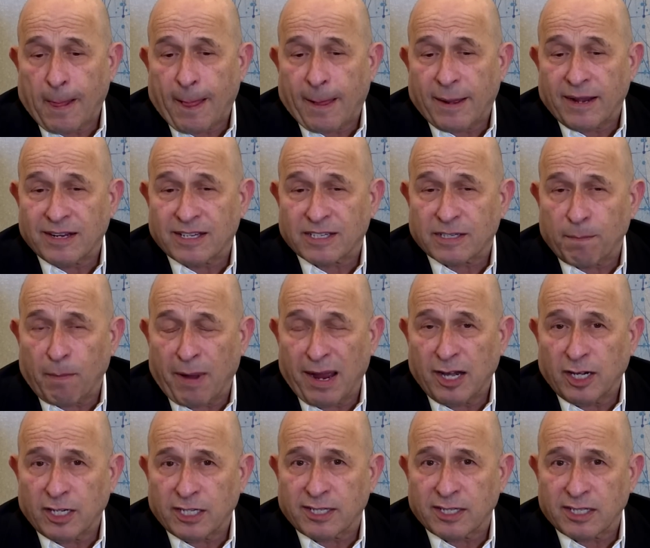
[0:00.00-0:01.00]
It's my
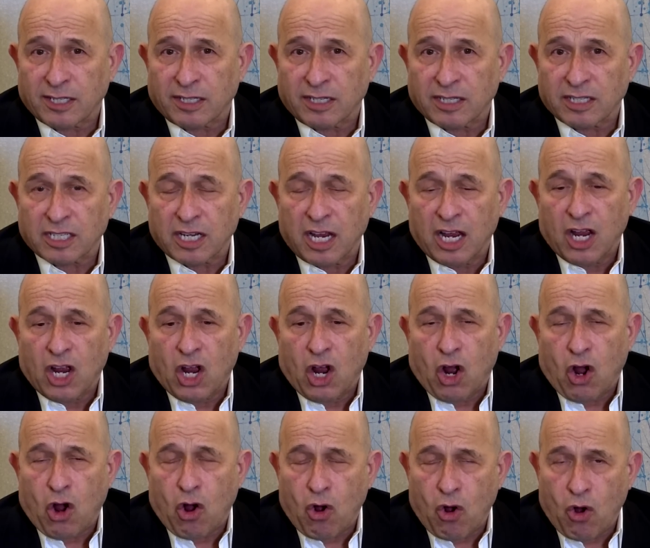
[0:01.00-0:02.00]
insistence.
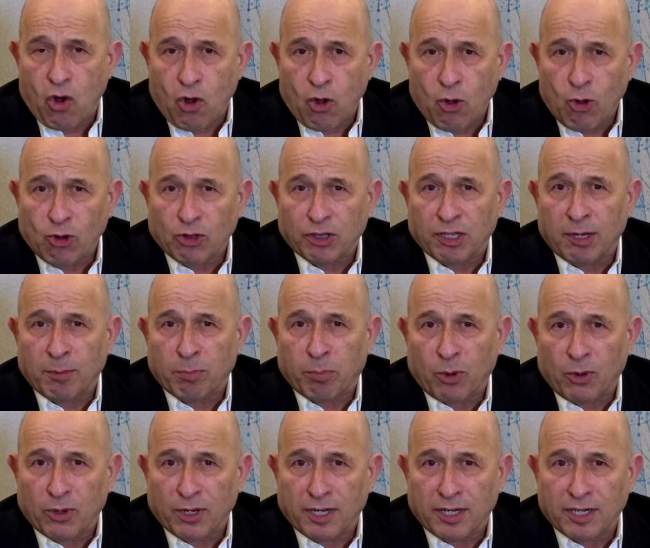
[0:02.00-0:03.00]
All the
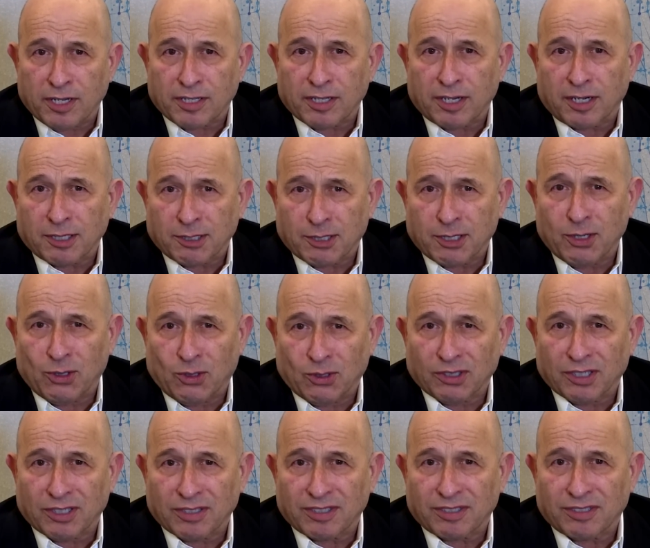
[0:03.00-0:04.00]
employees are
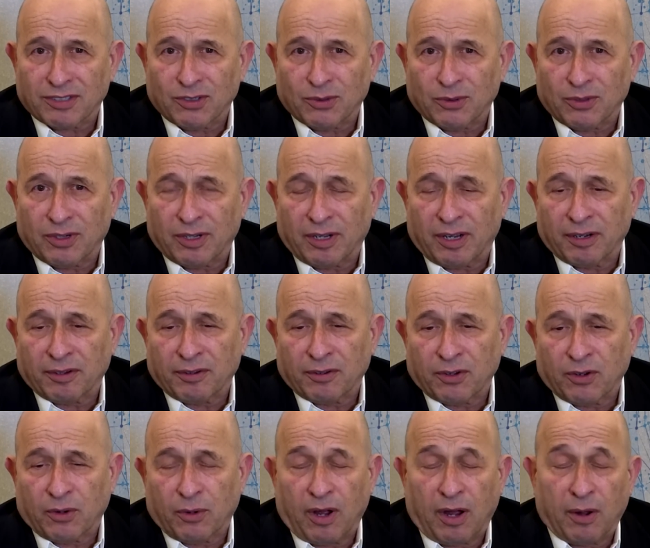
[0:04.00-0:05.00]
shareholders. So I don't
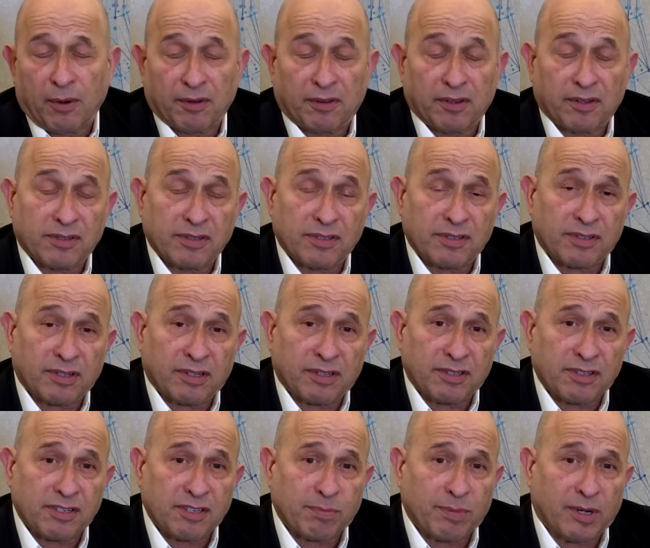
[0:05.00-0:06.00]
know how it is in
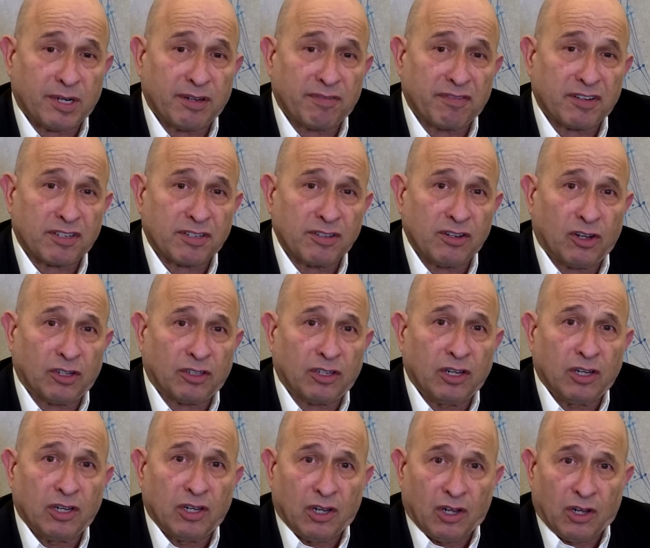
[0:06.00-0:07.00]
Stratasys, but if it's not,
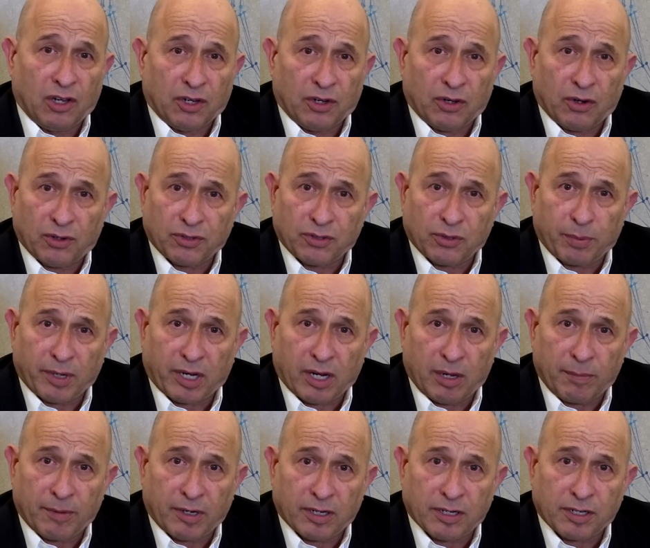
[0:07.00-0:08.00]
you're also
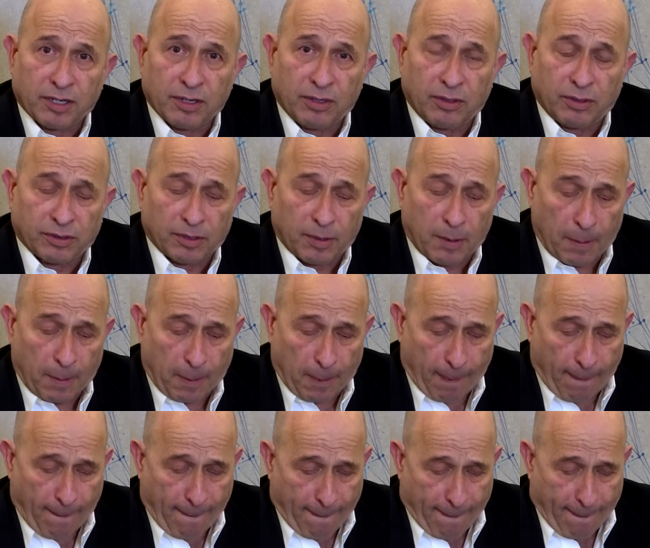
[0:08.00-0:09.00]
becoming a shareholder.
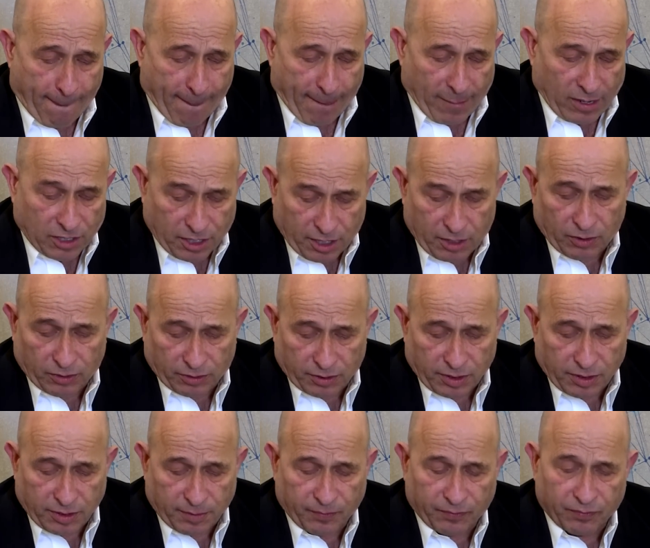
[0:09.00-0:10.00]

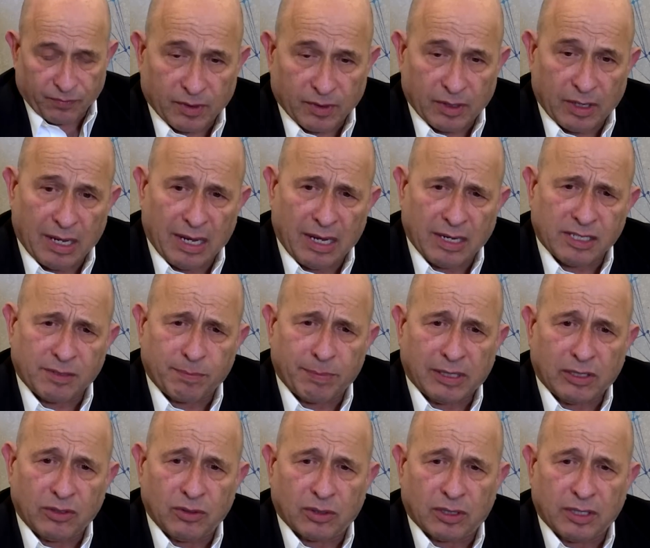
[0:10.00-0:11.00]
Shareholders. Last
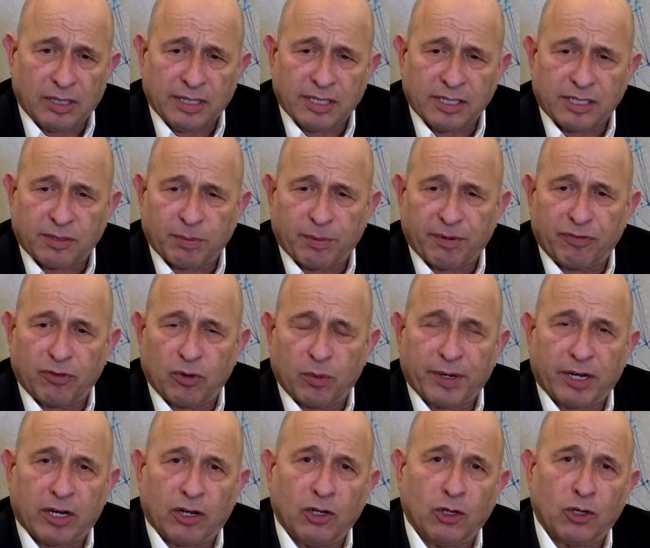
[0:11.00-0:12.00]
but not least, before
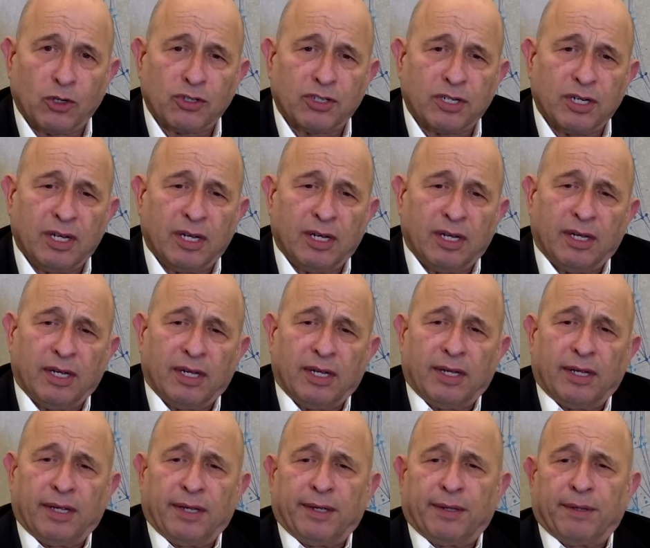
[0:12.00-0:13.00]
we close,
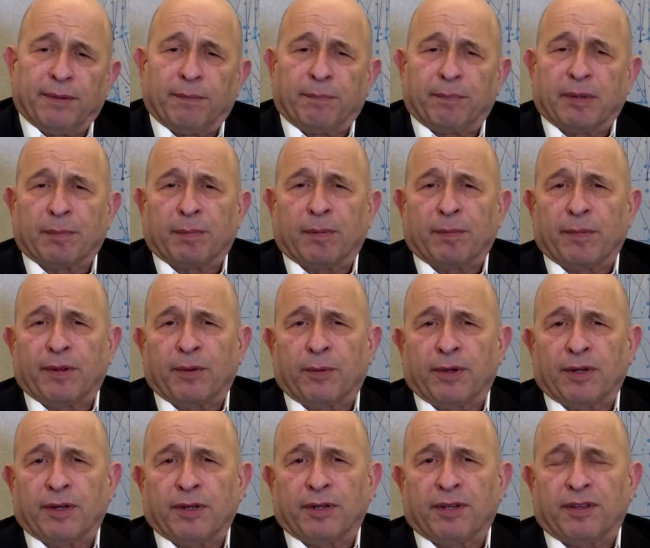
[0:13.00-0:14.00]
people may
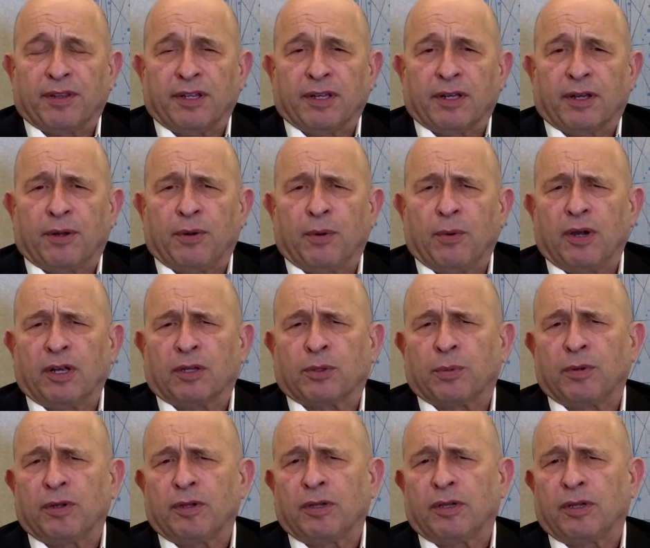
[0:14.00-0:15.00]
want to think, what
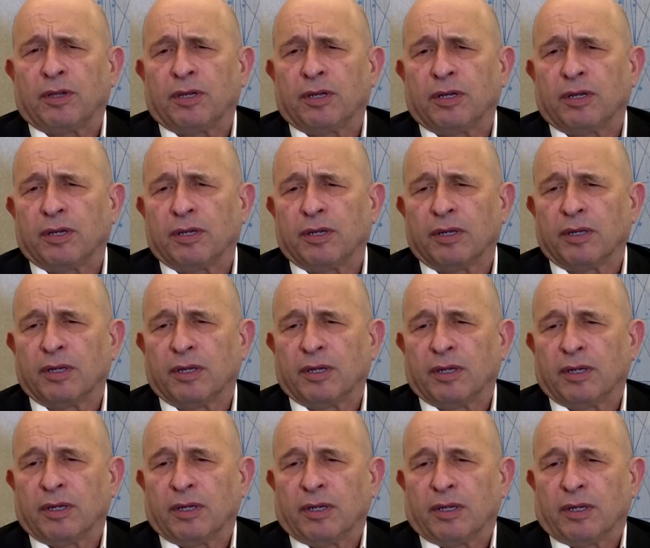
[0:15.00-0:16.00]
will
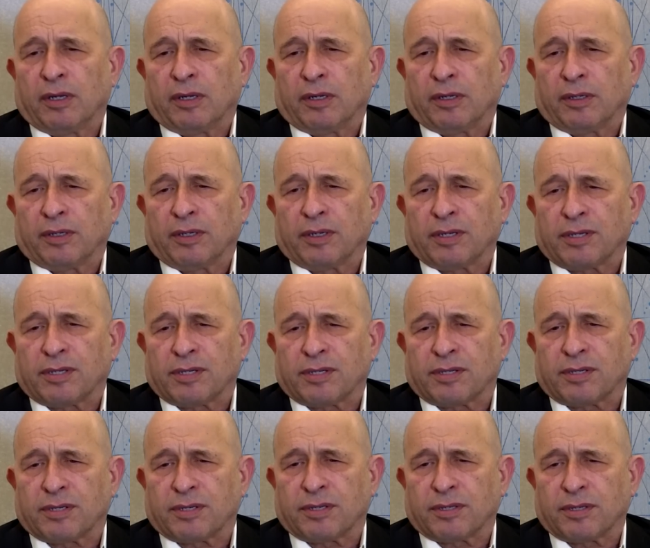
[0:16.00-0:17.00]

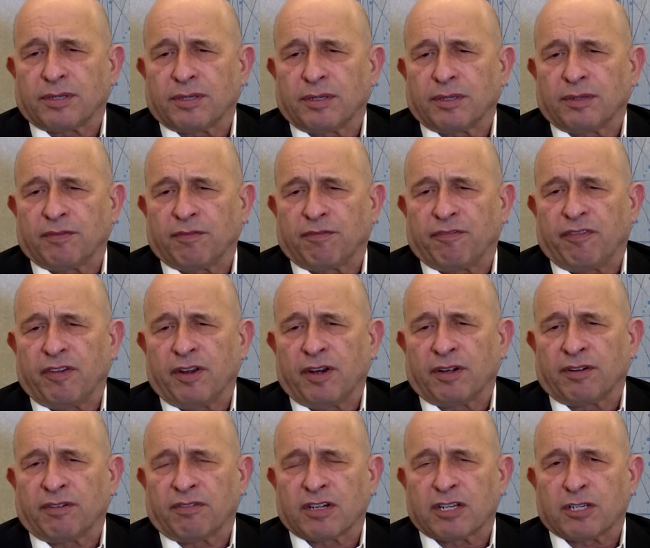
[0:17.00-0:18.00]
this
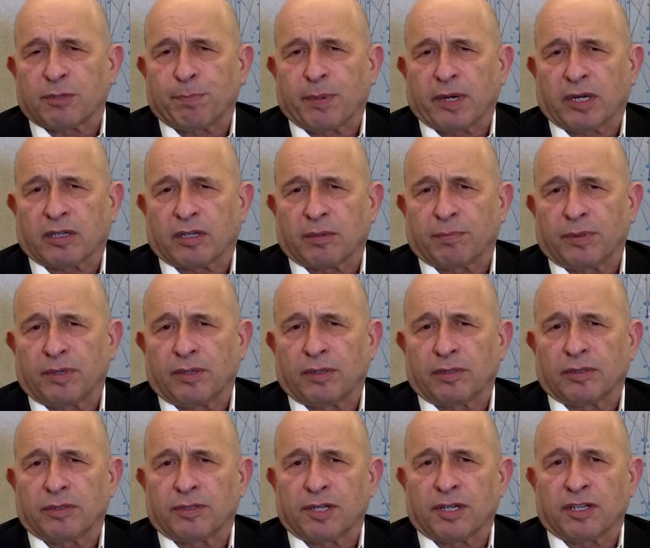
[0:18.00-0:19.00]
very
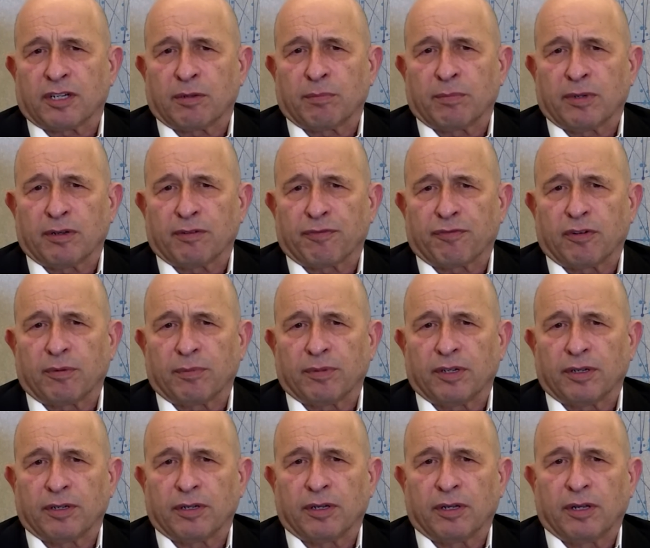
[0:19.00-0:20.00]
respectable gentleman from
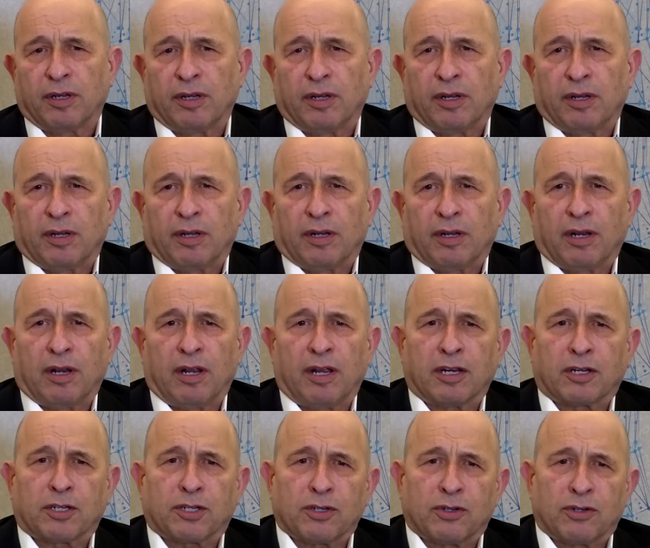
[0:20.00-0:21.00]
the
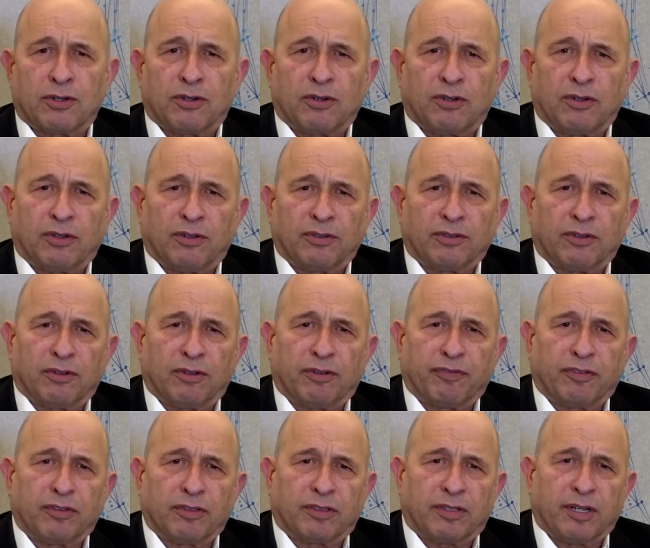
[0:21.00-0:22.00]
lakeshore
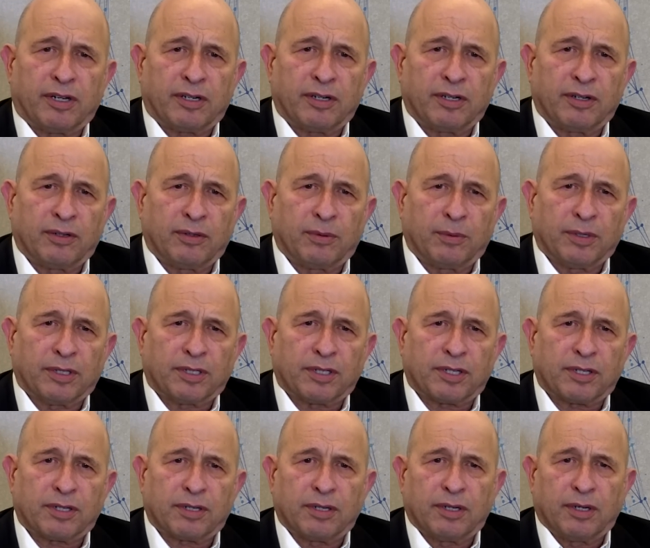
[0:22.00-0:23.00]
of Ontario,
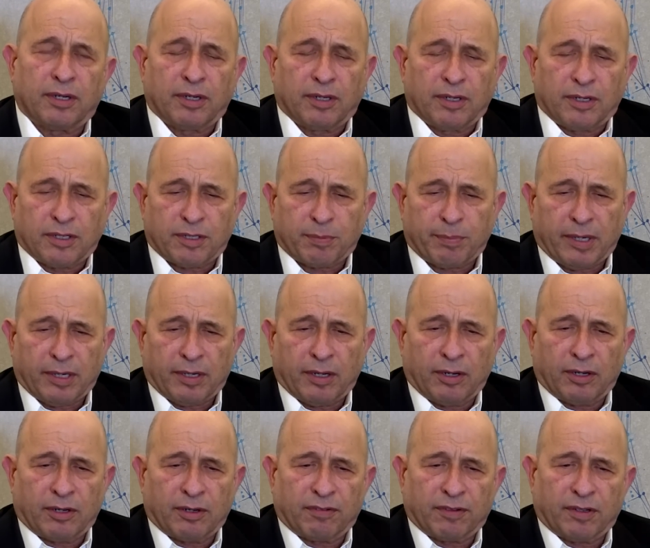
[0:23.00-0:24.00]
which spent a
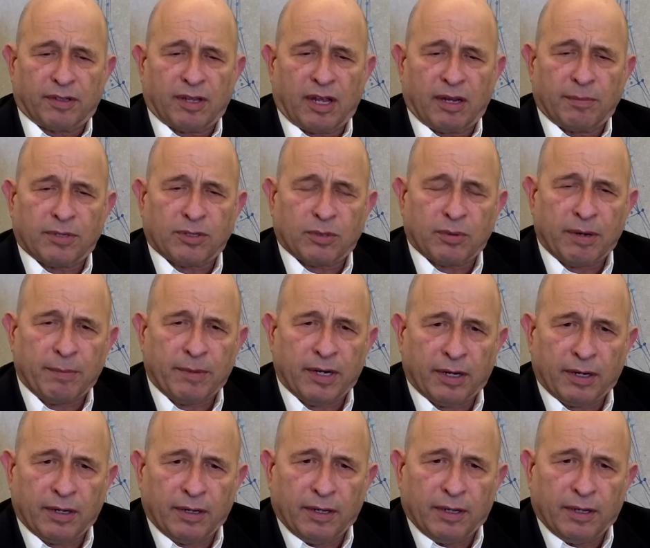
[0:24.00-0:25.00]
lot of the time swimming